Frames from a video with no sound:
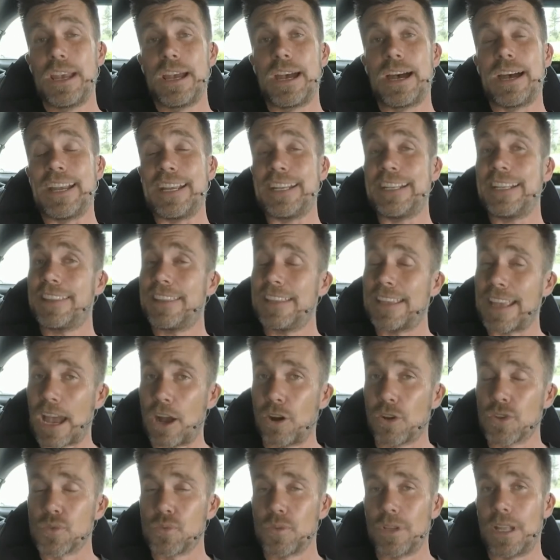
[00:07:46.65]
uh, anything
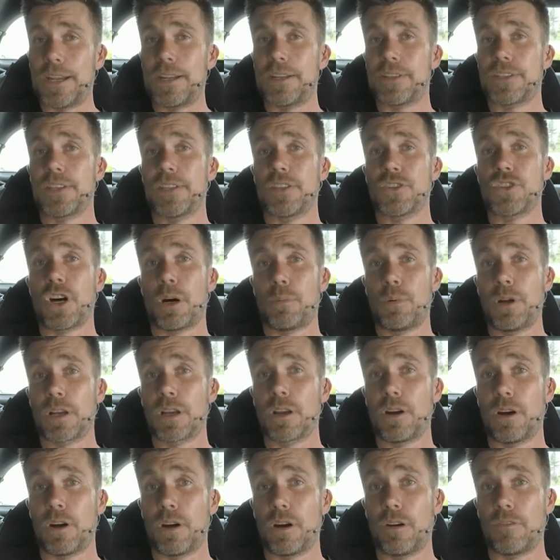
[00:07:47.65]
else related to the topic
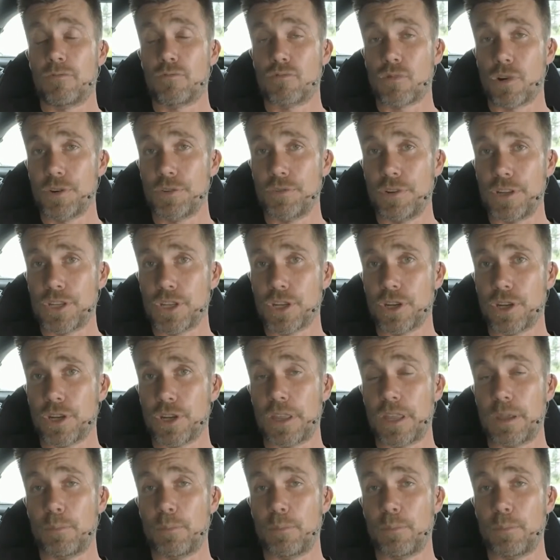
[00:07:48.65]
of rotary tuning,